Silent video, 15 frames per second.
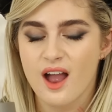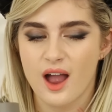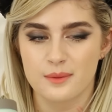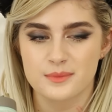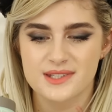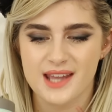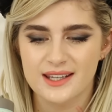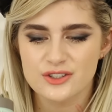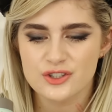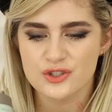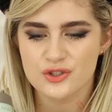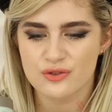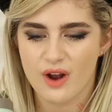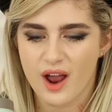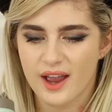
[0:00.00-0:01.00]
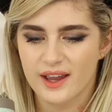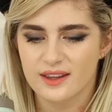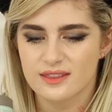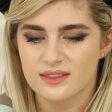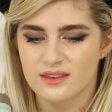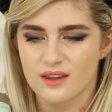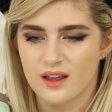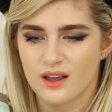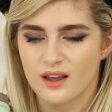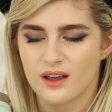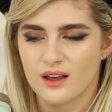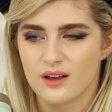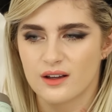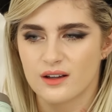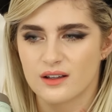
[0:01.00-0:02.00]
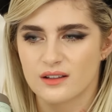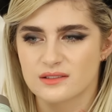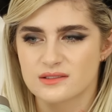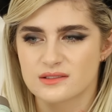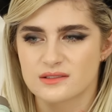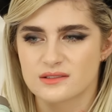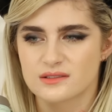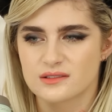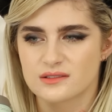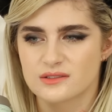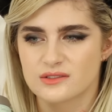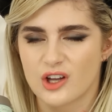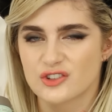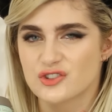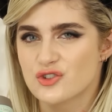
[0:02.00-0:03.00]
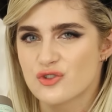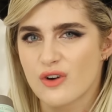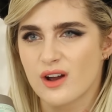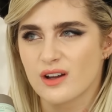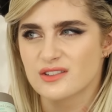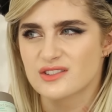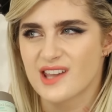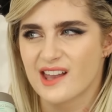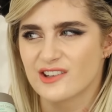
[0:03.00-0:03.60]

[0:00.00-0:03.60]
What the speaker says: I'm dying to try the Tundra.